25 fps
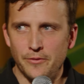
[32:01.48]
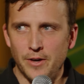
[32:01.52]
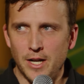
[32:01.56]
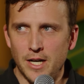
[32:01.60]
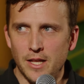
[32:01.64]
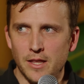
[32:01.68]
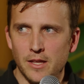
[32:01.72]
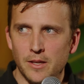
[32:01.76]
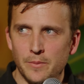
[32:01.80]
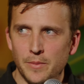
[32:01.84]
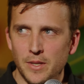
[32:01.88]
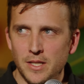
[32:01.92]

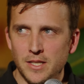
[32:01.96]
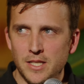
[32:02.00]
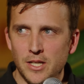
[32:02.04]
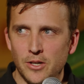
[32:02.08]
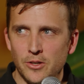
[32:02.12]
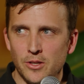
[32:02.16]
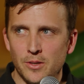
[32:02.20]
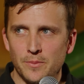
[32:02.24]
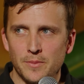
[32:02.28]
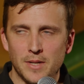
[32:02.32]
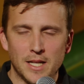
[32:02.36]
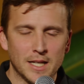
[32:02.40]
fun at them and
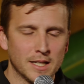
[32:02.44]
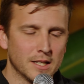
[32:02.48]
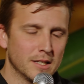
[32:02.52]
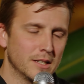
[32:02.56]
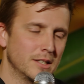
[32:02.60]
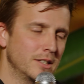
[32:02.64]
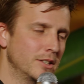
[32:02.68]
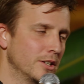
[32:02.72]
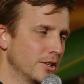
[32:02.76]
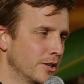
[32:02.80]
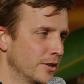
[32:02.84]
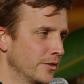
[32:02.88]
tell them like,
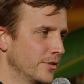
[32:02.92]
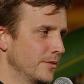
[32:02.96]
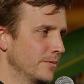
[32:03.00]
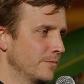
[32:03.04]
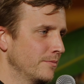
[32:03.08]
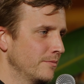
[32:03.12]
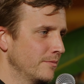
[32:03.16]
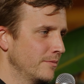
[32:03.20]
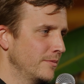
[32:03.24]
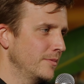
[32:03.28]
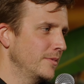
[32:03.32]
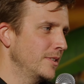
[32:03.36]

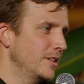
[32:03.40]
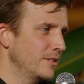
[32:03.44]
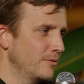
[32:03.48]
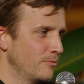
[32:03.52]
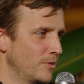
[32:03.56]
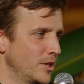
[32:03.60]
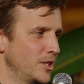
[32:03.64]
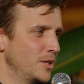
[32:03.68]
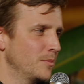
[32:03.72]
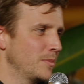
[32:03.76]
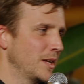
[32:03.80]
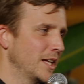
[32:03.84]

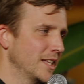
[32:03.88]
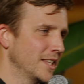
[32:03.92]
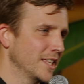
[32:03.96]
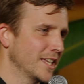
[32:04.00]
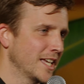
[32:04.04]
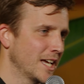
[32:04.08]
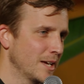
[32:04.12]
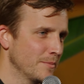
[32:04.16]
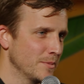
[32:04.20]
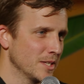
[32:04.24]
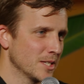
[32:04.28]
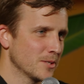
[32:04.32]
when you play the
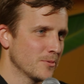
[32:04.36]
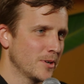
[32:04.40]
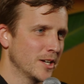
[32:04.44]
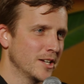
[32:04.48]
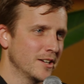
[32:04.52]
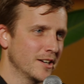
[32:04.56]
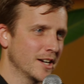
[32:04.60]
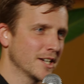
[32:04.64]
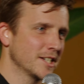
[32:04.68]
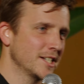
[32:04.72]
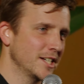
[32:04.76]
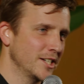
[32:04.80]
game this
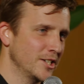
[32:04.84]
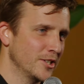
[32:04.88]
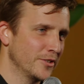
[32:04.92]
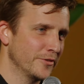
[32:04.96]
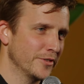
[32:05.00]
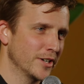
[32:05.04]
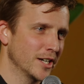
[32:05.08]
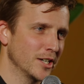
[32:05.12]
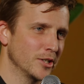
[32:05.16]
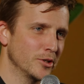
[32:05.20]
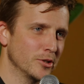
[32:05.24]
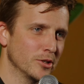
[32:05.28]
way, you're actually not
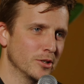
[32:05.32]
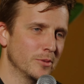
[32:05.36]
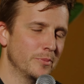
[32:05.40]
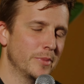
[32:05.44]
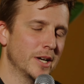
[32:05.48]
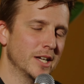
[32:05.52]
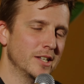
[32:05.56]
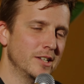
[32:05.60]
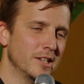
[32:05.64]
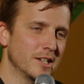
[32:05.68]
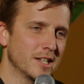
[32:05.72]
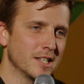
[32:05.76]
very good,
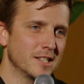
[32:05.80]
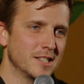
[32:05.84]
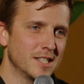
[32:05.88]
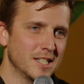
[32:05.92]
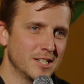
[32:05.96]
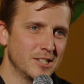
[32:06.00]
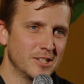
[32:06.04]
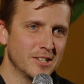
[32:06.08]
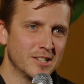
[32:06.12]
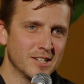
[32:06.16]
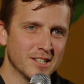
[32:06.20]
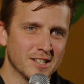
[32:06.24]
but you
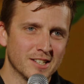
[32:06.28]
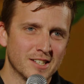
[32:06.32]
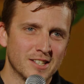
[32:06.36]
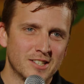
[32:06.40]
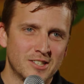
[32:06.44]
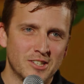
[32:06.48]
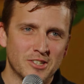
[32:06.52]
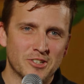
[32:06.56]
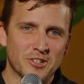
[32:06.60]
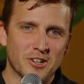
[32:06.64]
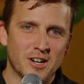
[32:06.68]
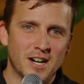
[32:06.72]
continue
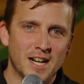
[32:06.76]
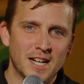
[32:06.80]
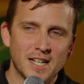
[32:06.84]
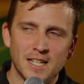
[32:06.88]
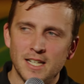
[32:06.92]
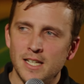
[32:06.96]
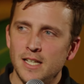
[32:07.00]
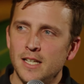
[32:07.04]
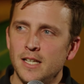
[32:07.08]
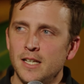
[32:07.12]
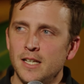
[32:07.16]
to try.